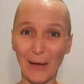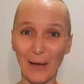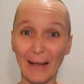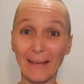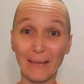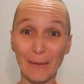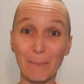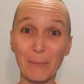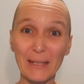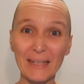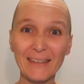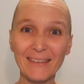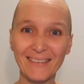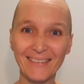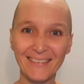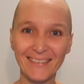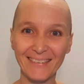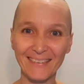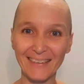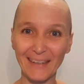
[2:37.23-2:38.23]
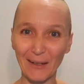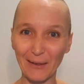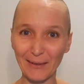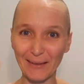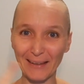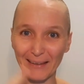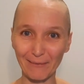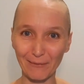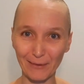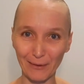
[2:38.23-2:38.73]
at the beach?
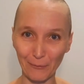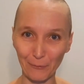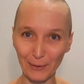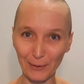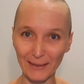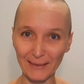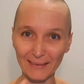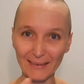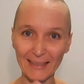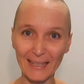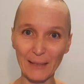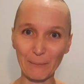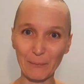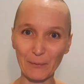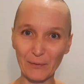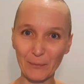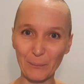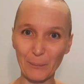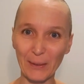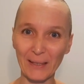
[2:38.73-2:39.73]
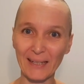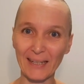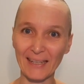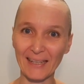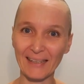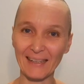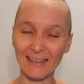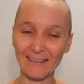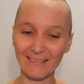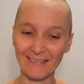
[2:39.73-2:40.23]
The wheel keeps
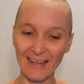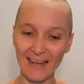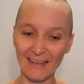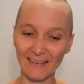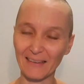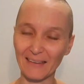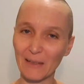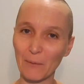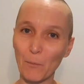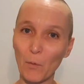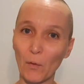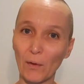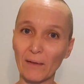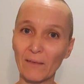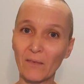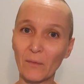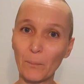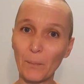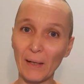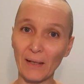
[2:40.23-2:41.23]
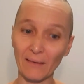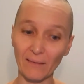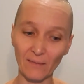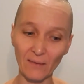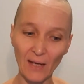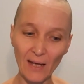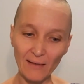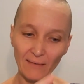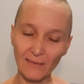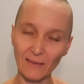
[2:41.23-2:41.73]
spinning in the sand, and the more it
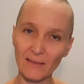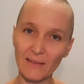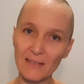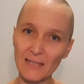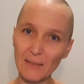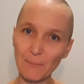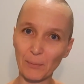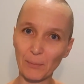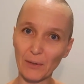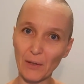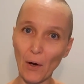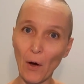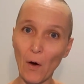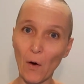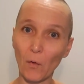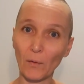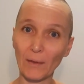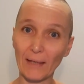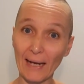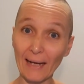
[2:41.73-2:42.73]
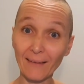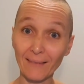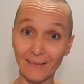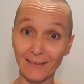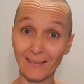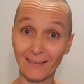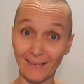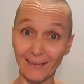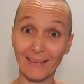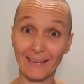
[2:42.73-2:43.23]
spins, the deeper the hole
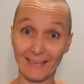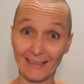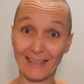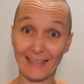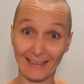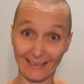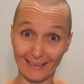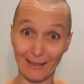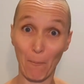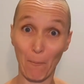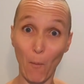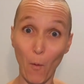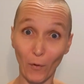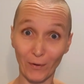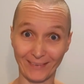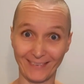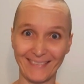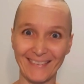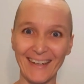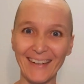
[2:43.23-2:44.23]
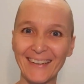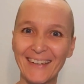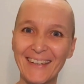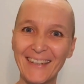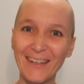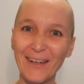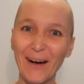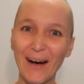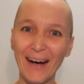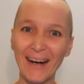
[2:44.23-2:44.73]
gets, and the more
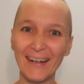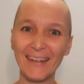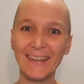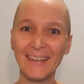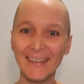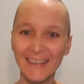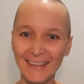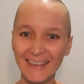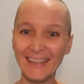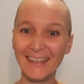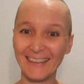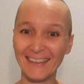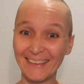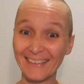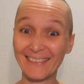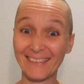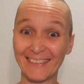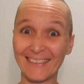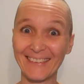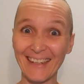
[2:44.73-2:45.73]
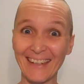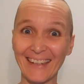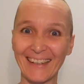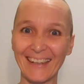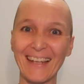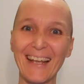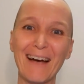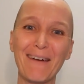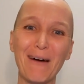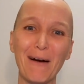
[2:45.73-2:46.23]
stuck you are. It's
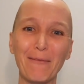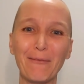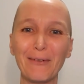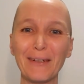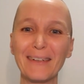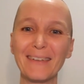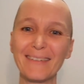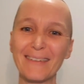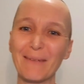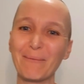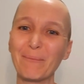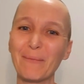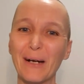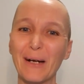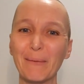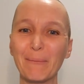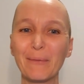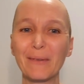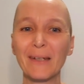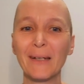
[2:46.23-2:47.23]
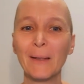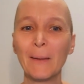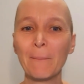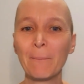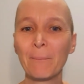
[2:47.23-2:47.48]
exactly how I feel sometimes.